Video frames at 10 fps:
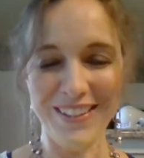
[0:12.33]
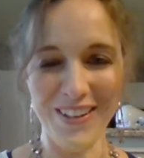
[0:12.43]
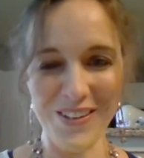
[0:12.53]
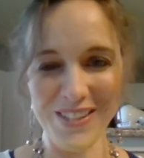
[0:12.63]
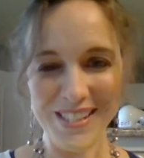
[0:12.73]

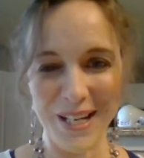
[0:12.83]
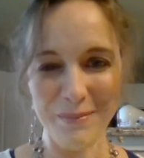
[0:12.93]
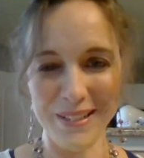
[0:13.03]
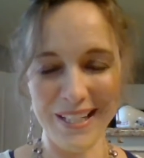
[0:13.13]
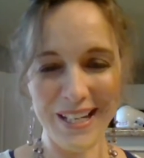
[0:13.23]
all
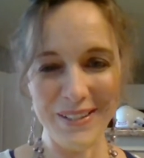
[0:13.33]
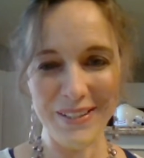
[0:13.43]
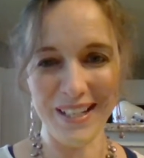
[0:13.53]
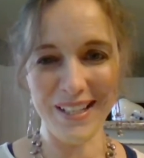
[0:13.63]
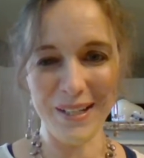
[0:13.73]
snapped together,
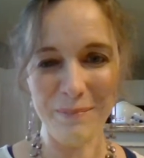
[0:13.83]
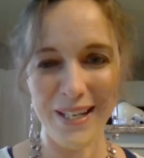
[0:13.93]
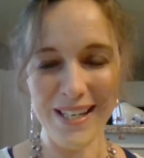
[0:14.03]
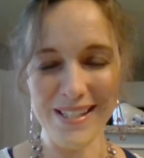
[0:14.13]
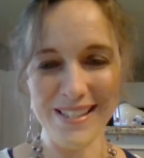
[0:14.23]
and it
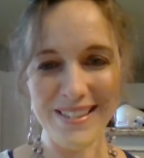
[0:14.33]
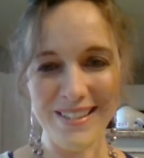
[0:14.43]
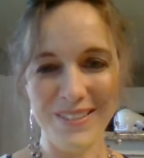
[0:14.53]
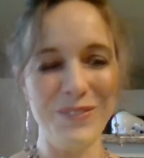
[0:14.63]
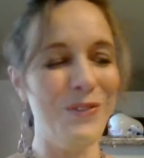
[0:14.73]
makes
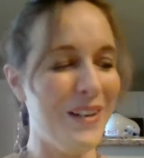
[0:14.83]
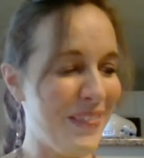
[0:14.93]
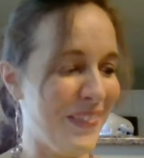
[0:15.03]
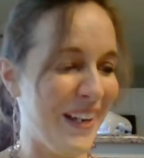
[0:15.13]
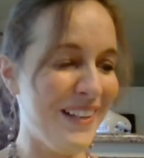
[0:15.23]

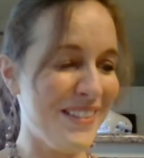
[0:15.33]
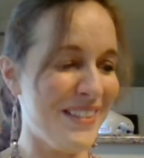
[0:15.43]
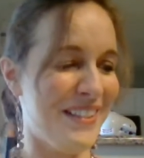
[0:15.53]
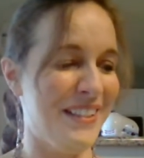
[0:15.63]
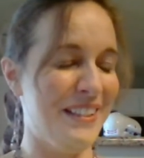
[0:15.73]

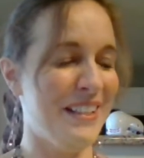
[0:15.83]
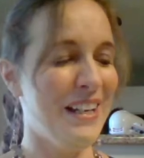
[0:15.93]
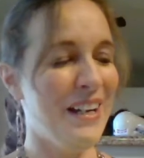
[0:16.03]
1,000.